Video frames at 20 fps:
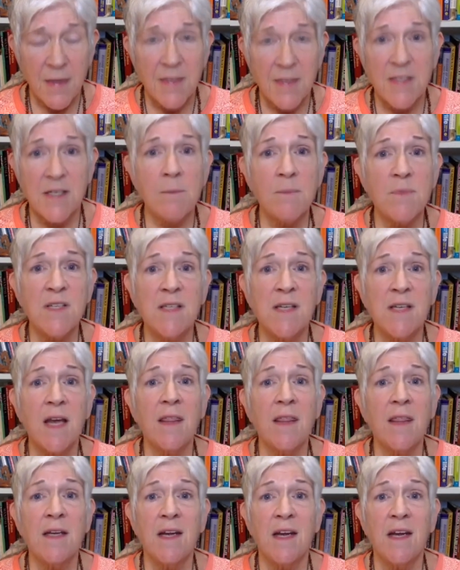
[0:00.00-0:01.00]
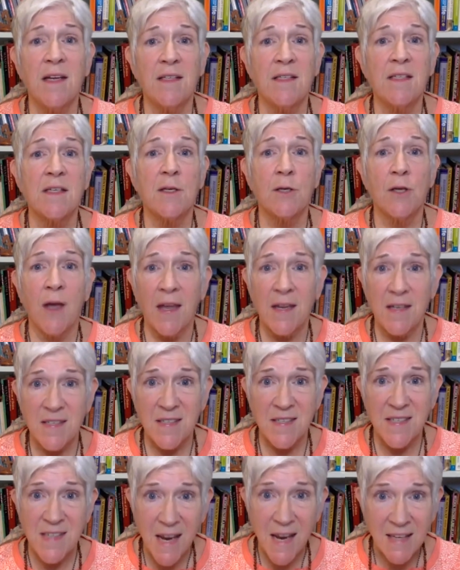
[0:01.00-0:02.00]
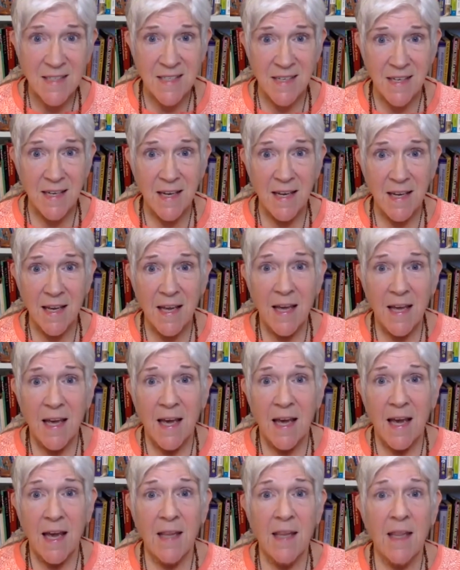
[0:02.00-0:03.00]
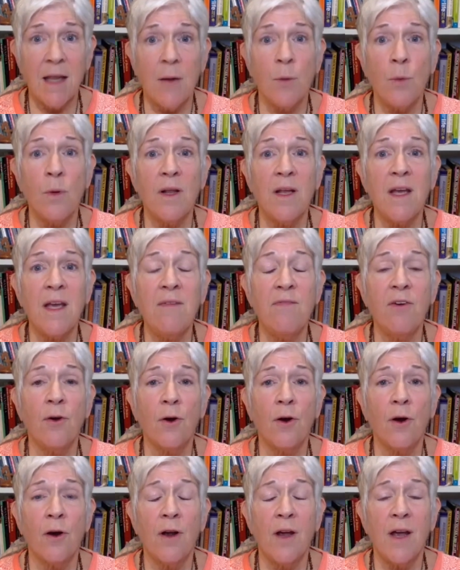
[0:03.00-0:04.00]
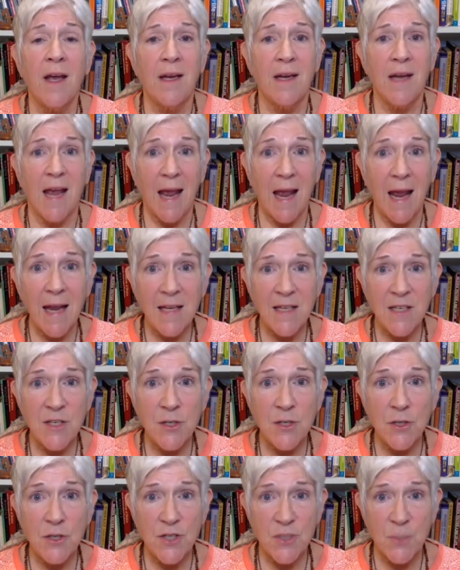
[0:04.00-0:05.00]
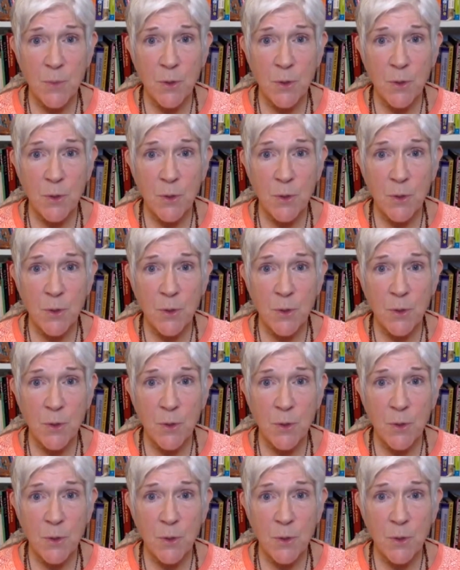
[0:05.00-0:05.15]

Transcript: Some say that it's sexy and that it will either enhance your